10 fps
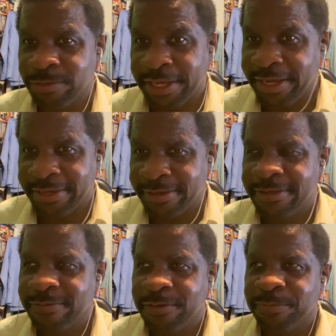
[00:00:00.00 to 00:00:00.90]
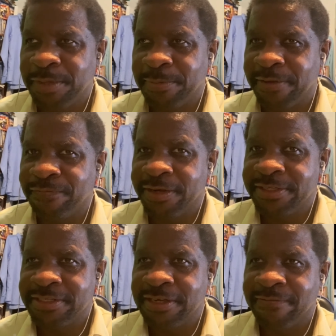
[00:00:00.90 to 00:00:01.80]
day with me and my friends
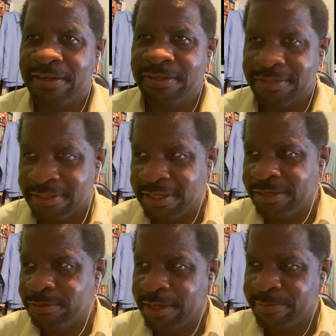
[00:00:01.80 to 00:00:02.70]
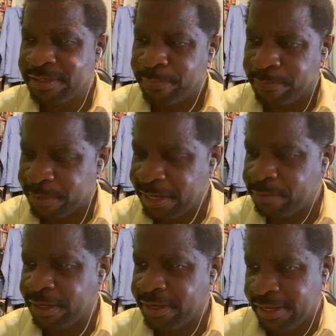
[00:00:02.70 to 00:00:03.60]
and stuff. I'll do that separate. But
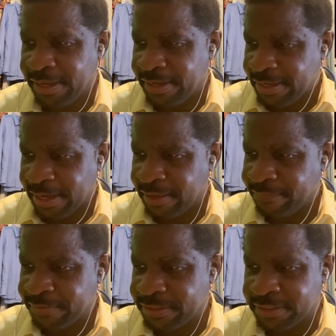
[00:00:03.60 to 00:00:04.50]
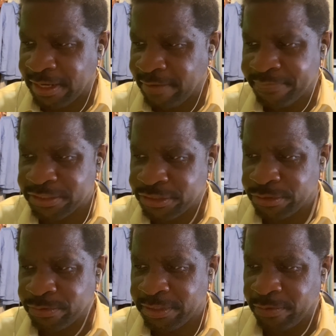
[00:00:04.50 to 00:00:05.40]
anyway, I love this
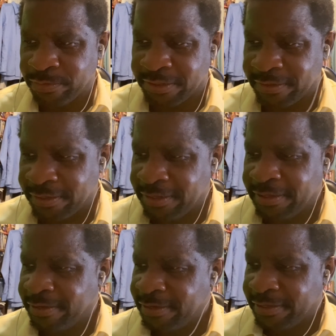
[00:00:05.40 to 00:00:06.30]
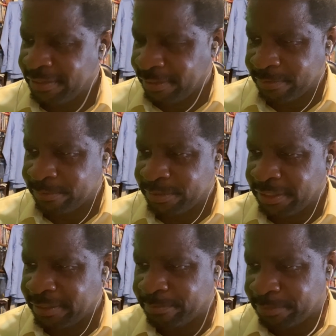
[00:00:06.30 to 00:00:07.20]
suit, with
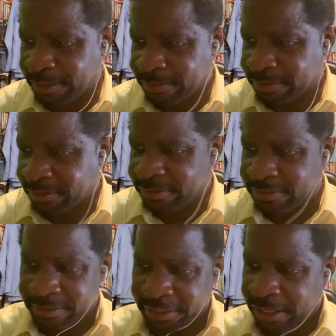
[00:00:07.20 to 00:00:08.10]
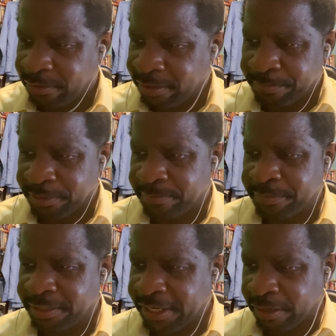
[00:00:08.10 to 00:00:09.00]
the yellow emblem
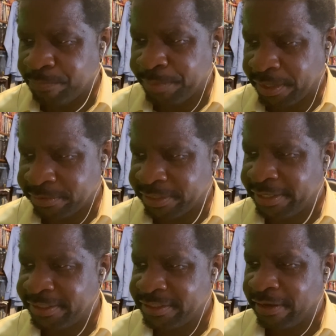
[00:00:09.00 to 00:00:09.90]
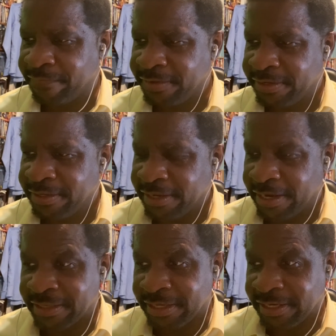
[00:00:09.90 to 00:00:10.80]
and the yellow belt and stuff. And
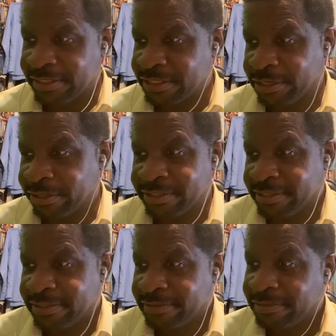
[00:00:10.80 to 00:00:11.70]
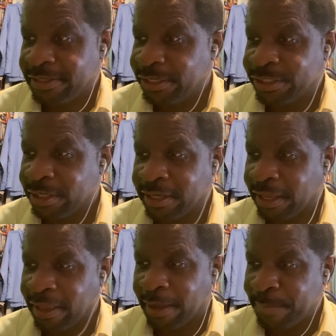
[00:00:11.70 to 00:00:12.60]
I think he just looks
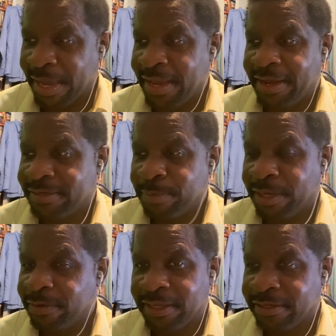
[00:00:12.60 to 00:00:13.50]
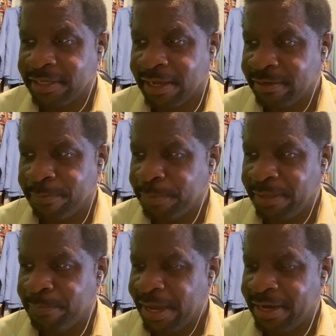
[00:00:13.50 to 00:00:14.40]
like a badass. Michael Keaton looks like a
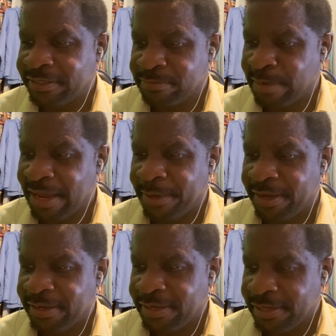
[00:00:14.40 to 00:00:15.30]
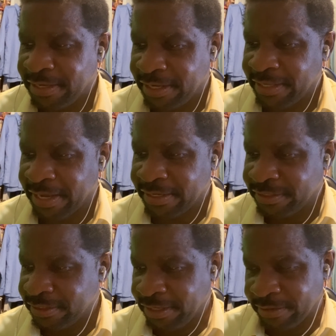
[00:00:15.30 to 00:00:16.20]
complete badass as Batman in that,
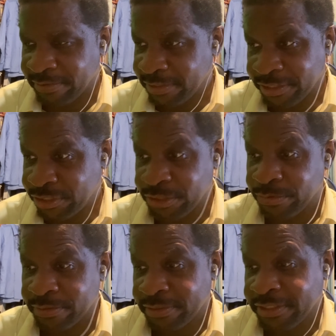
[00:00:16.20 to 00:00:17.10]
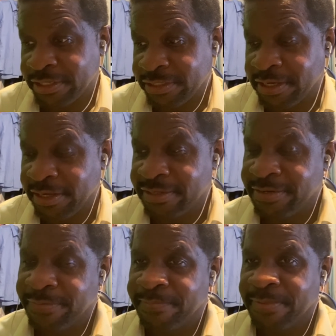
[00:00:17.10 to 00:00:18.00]
in this suit. He just does.
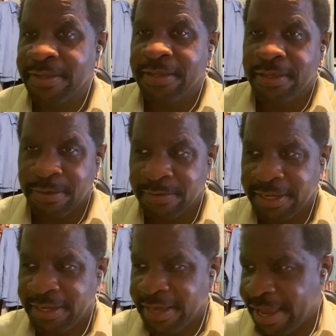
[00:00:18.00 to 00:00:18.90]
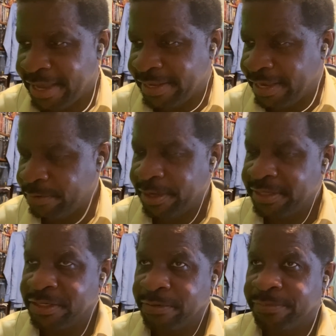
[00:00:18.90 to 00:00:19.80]
Okay. And anyway,
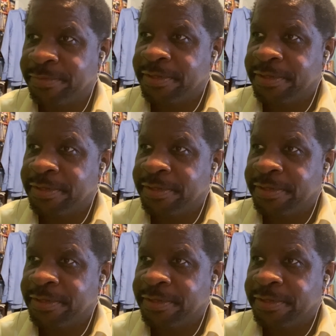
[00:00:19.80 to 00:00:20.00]
so,